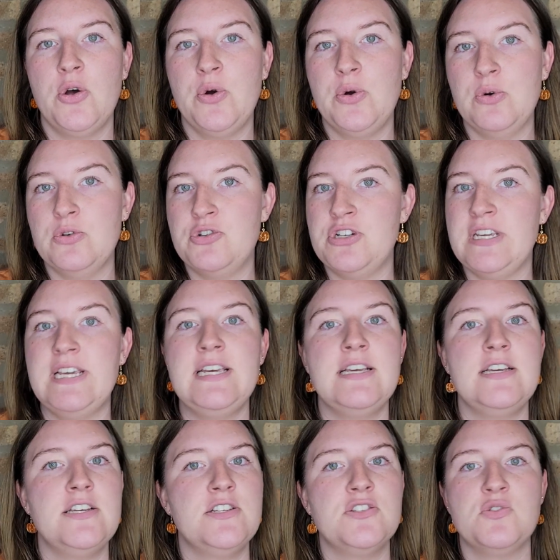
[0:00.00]
who she
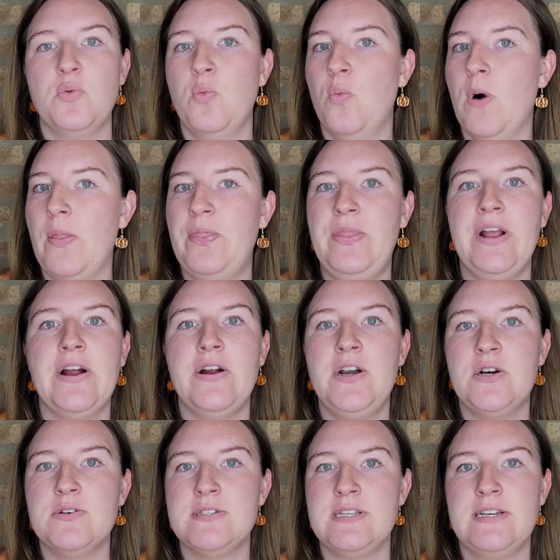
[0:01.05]
is, what
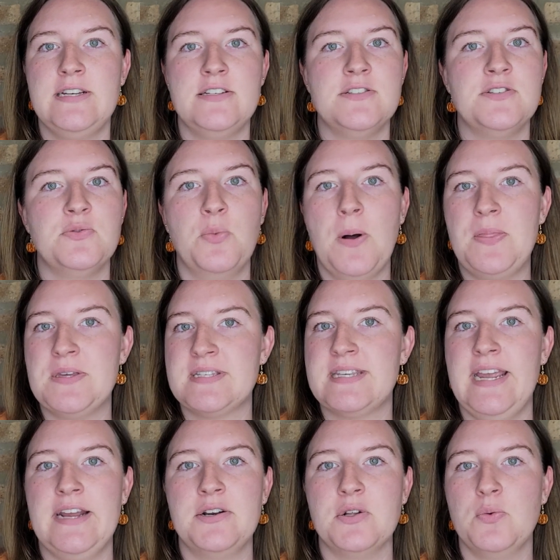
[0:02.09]
Theranos is, what the
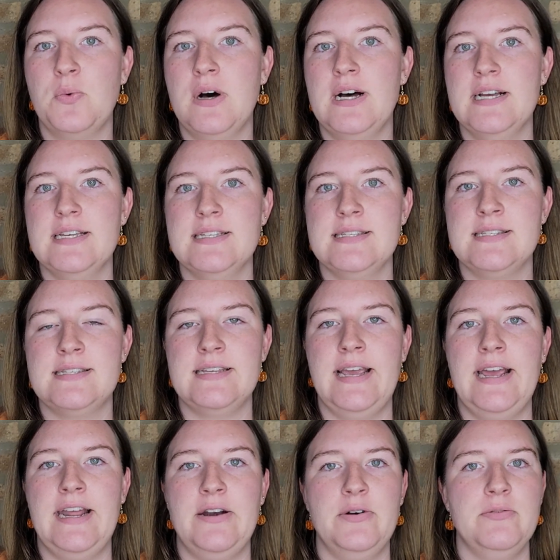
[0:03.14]
scandal was,
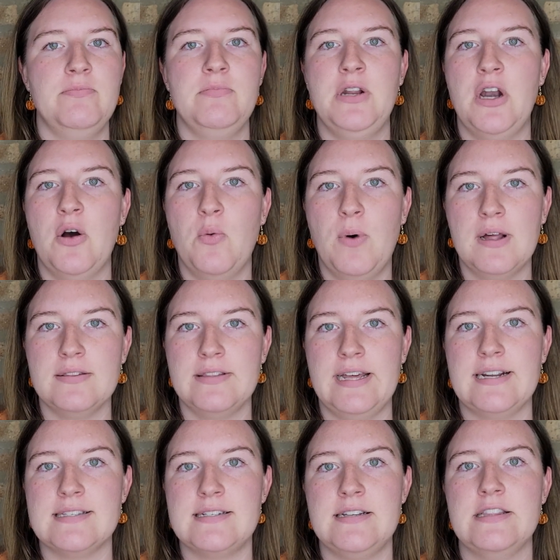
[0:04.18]
and what led
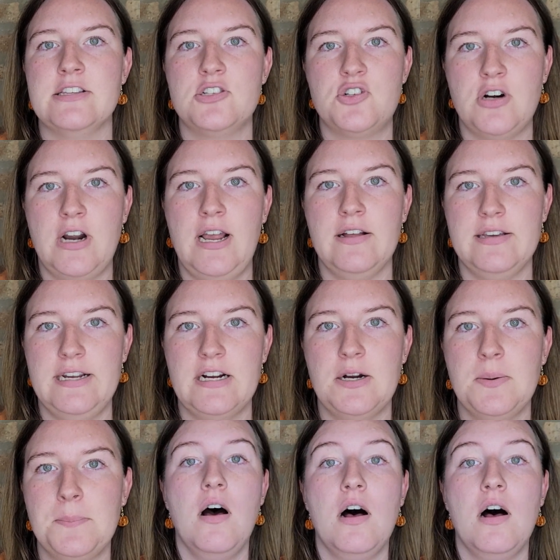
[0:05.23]
us to this trial here.